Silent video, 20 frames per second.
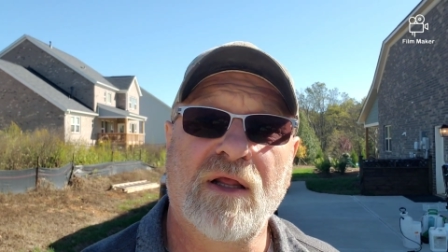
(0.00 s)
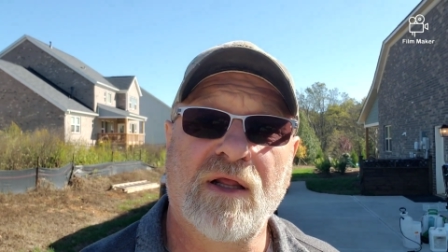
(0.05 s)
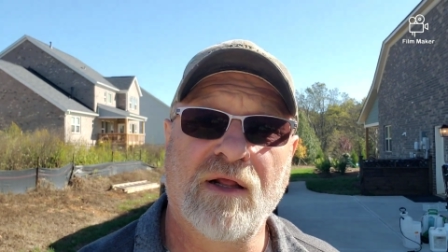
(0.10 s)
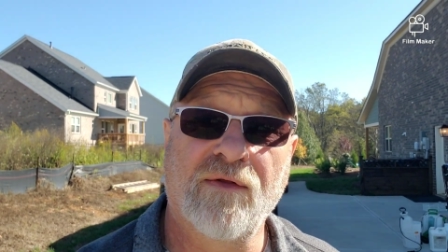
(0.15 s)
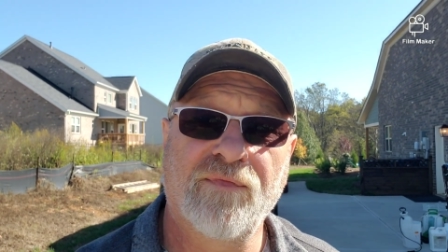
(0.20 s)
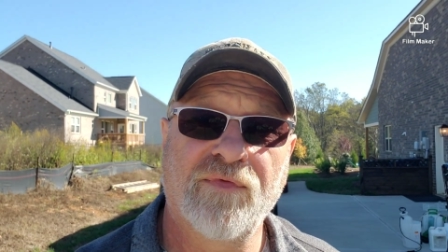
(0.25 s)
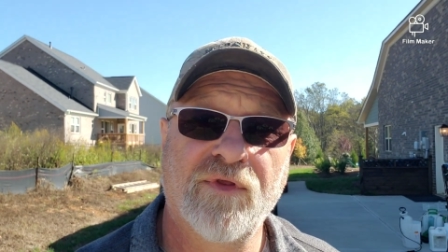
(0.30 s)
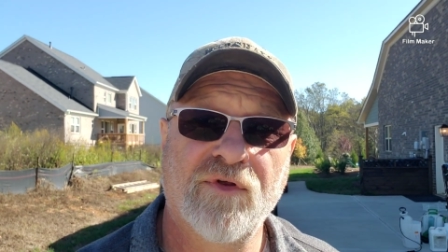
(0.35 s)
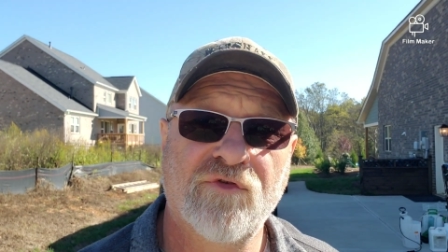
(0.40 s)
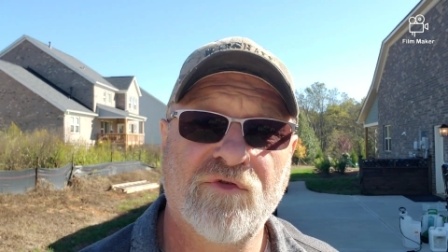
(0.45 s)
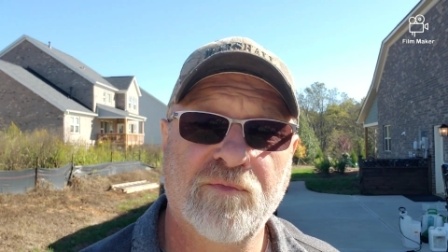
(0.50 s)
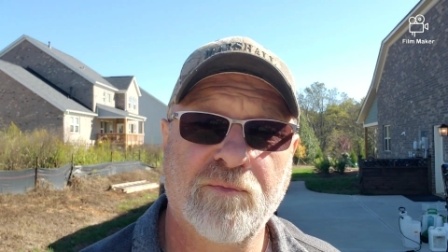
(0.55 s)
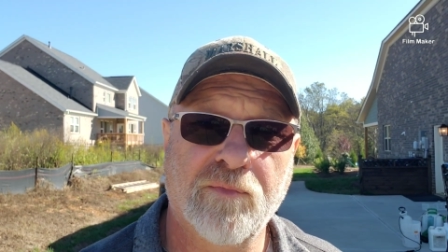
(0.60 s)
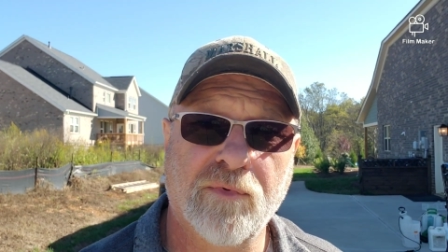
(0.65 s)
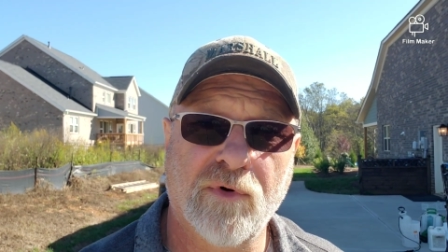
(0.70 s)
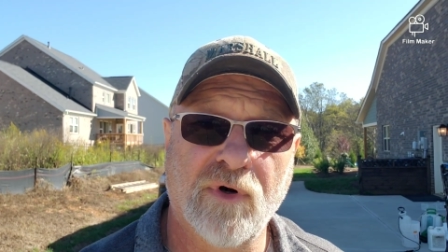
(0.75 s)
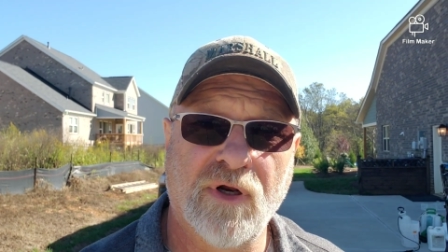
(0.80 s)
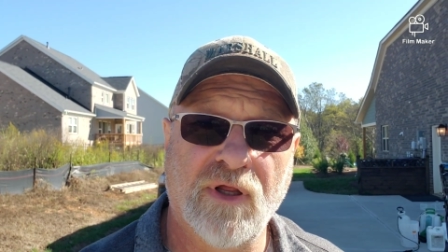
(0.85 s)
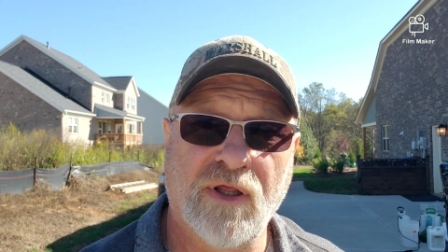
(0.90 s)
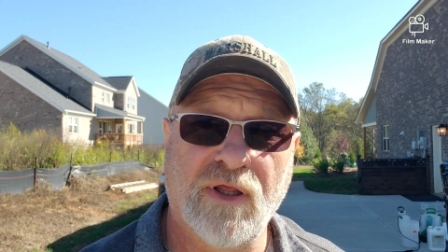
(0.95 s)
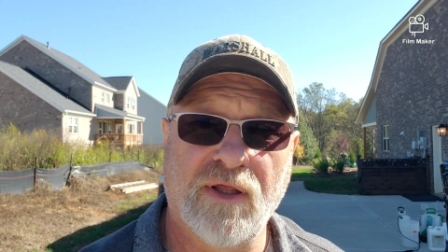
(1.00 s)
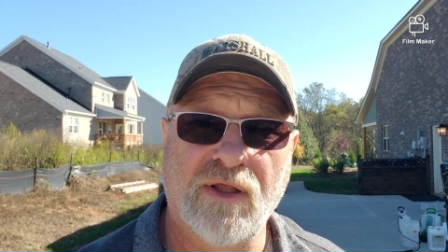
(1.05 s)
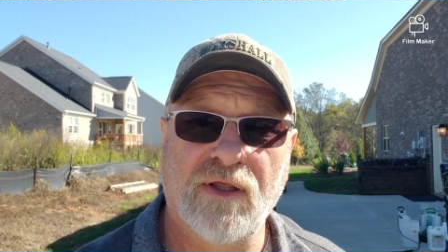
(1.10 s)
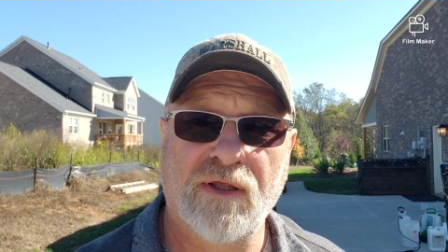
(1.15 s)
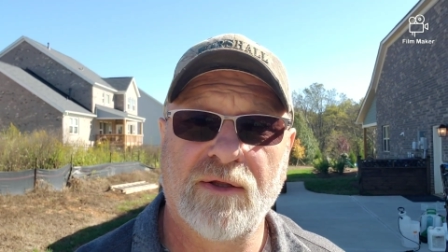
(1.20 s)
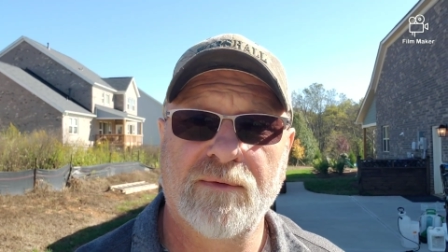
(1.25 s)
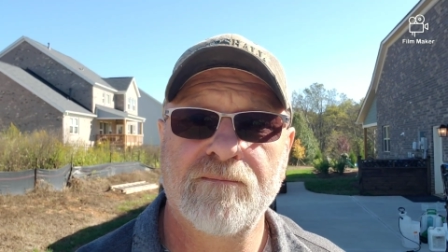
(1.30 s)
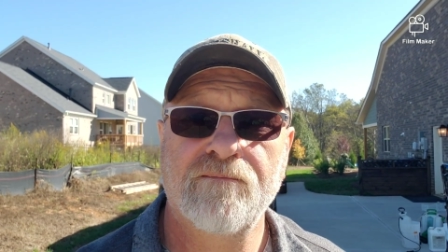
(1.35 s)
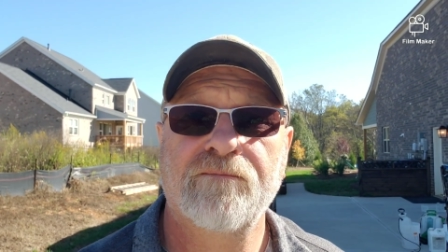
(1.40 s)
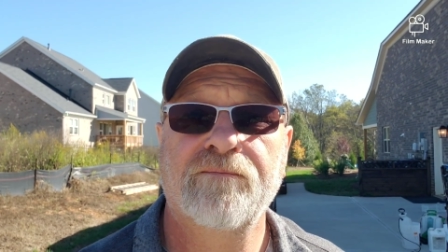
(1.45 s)
in the
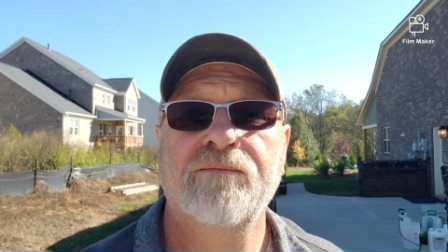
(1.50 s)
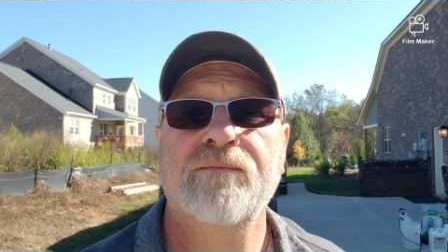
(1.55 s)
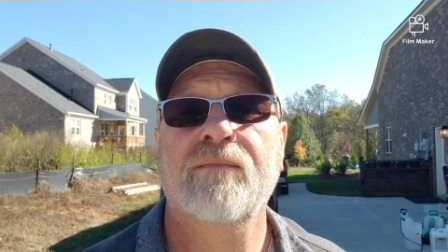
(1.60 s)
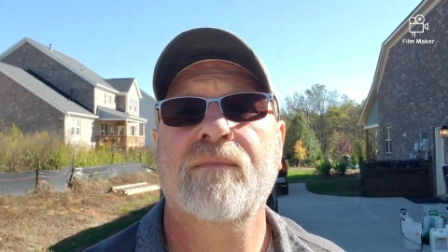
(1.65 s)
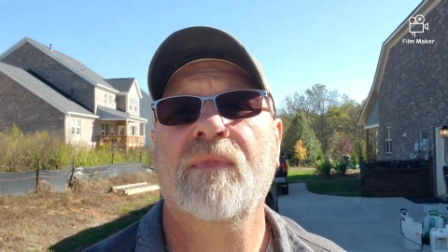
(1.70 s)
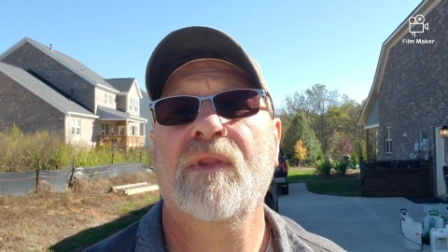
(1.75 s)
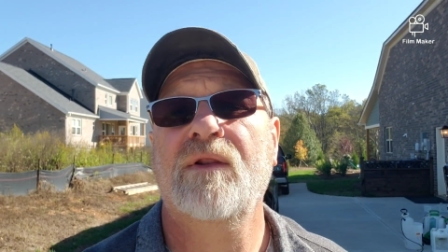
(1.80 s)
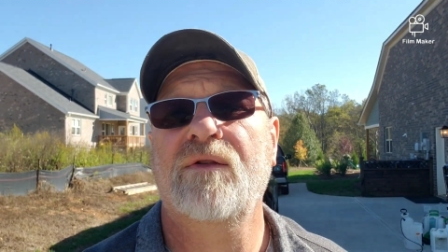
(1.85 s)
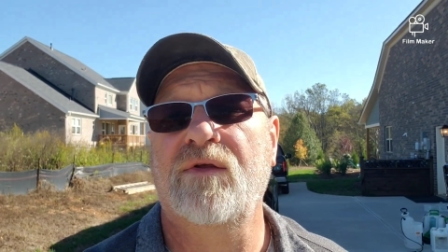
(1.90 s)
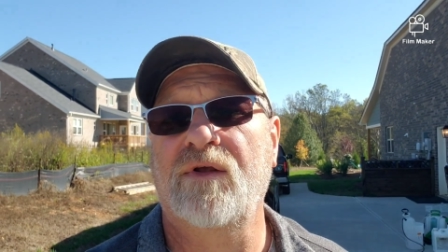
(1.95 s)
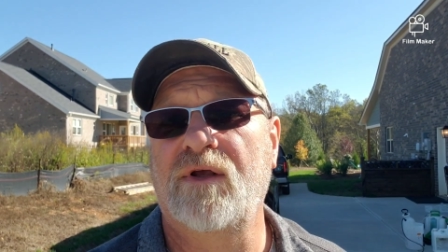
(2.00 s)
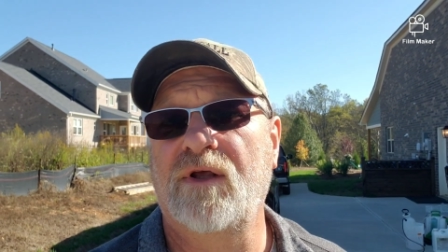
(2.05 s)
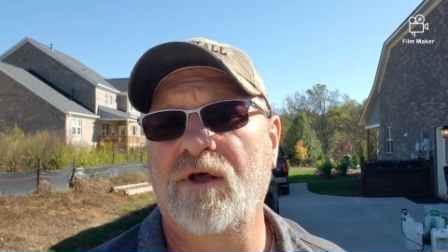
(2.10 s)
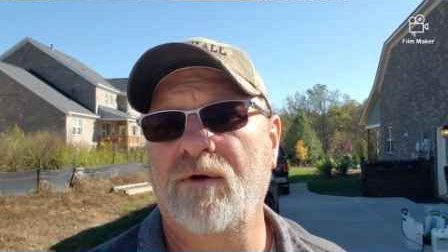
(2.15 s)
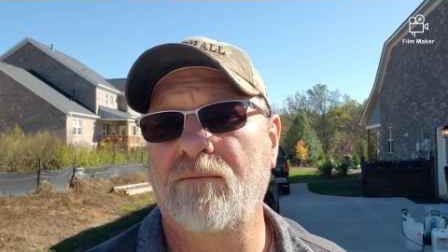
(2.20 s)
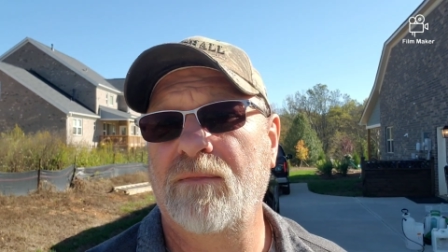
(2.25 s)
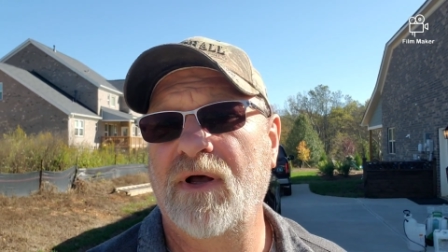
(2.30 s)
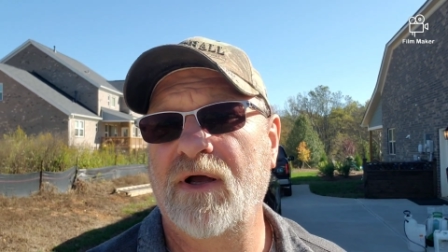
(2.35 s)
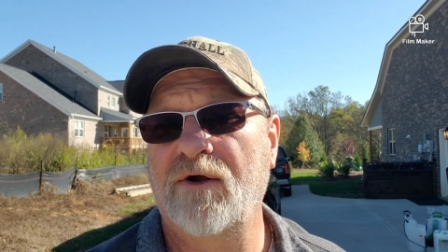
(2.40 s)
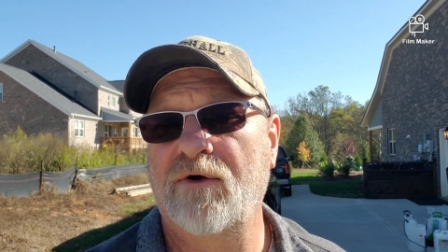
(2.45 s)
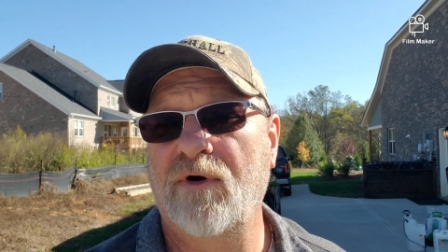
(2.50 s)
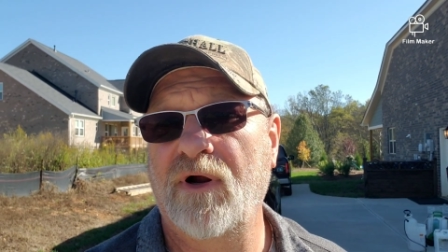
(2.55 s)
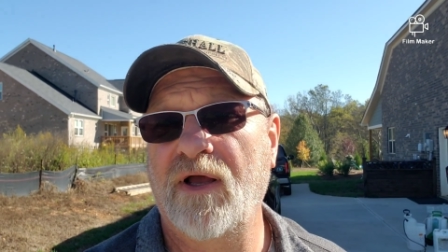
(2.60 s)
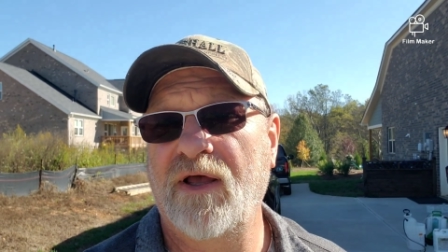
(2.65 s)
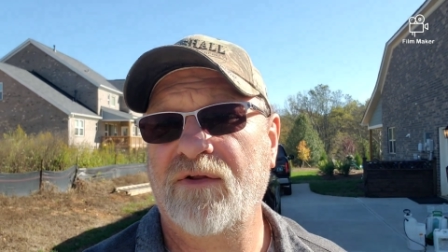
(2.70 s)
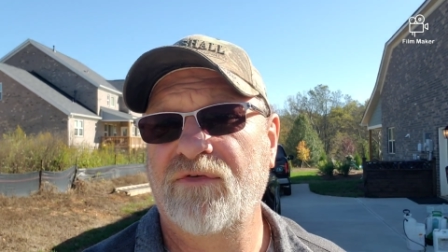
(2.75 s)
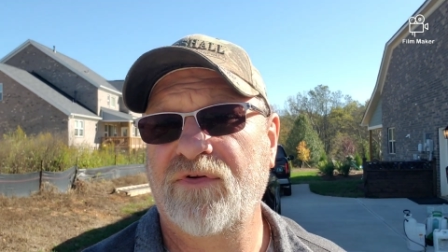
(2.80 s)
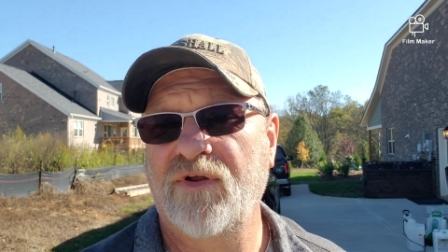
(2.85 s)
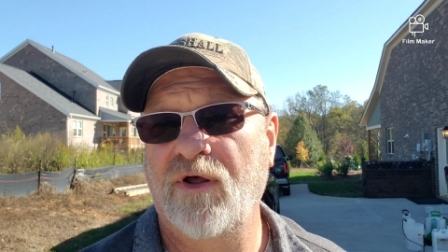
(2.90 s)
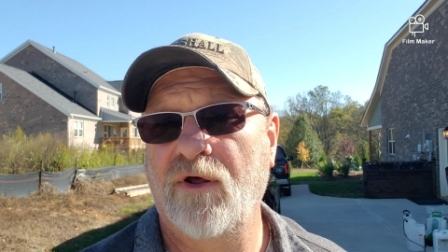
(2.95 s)
spring to get my
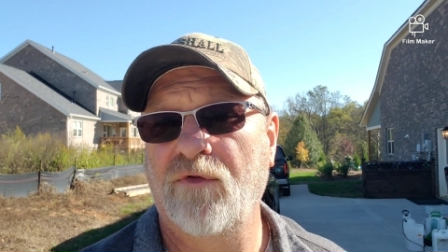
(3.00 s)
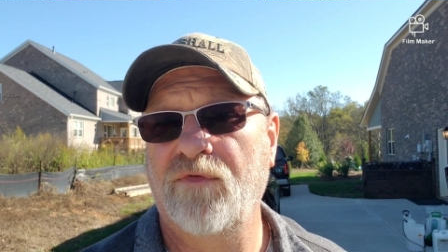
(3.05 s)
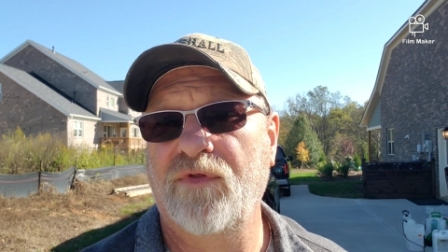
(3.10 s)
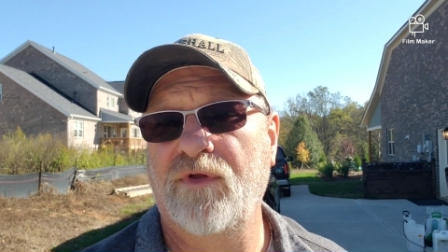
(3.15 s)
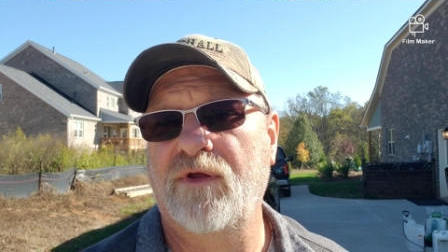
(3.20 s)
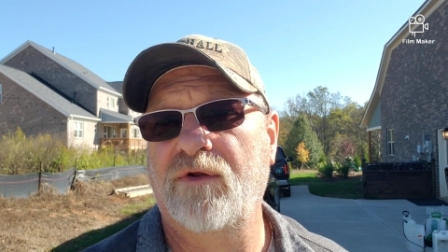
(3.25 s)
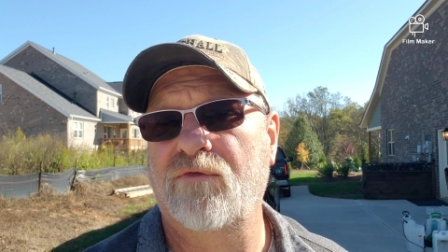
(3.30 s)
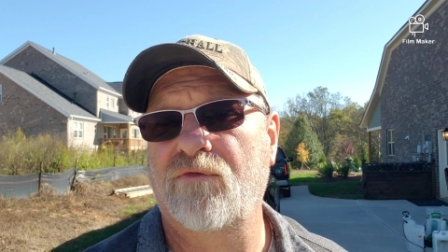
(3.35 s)
grass healthy